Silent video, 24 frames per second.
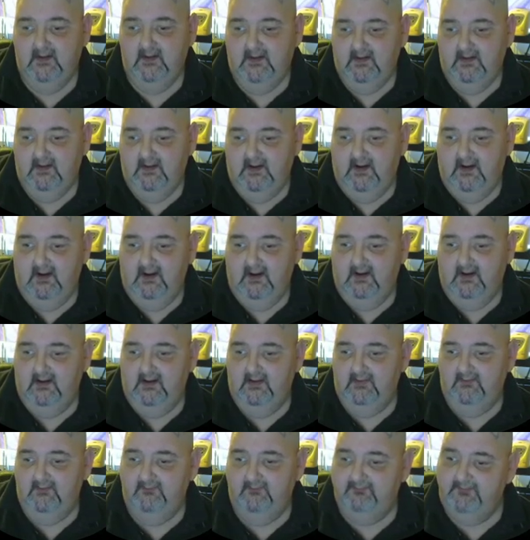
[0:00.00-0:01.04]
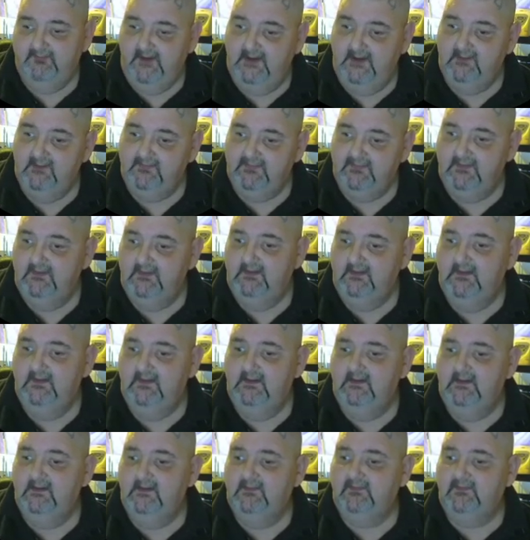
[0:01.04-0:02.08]
The
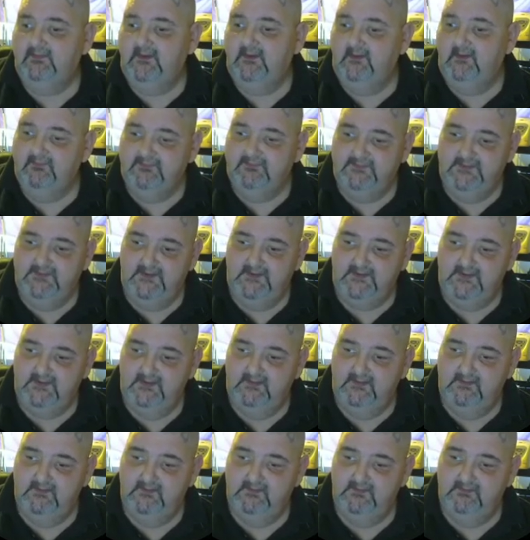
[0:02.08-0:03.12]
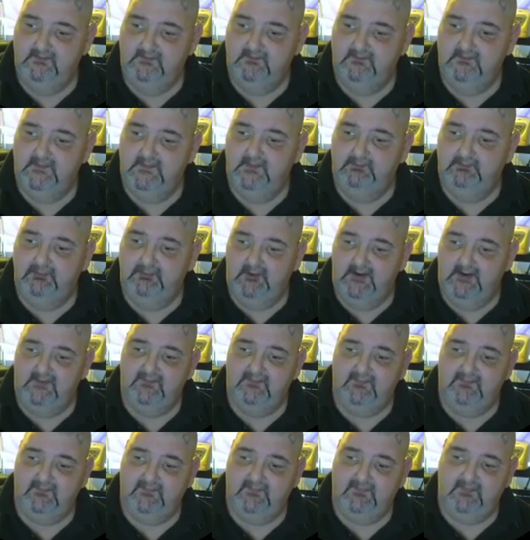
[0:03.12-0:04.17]
fancy stuffed chicken
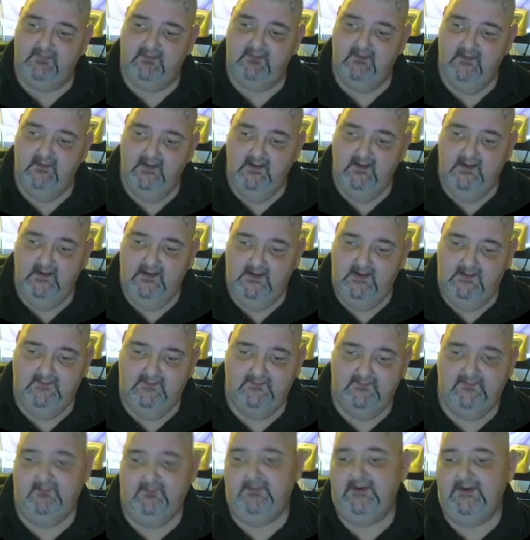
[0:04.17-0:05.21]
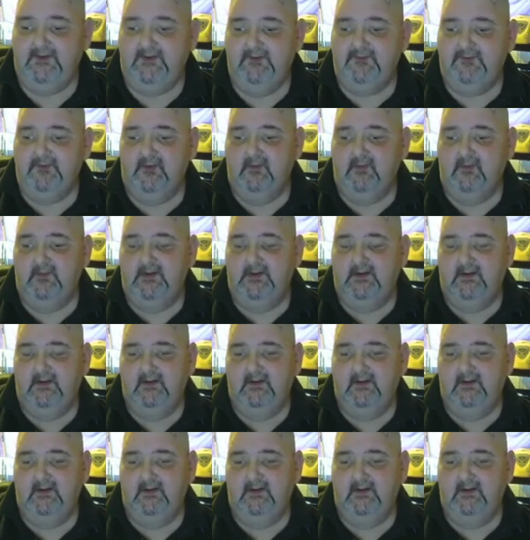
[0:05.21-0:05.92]
breasts is to be determined.